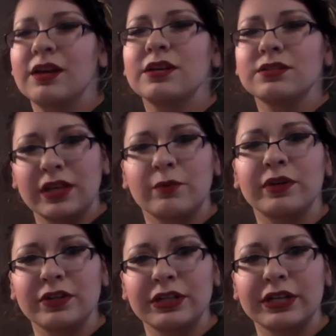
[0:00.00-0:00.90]
So like
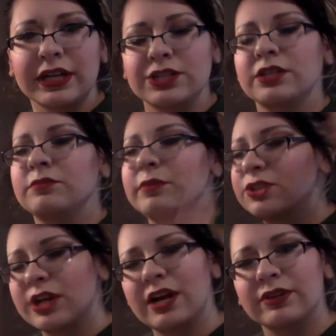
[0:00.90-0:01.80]
when you're in your kitchen, make
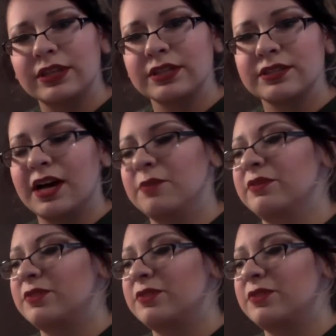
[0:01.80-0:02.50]
sure everything's up.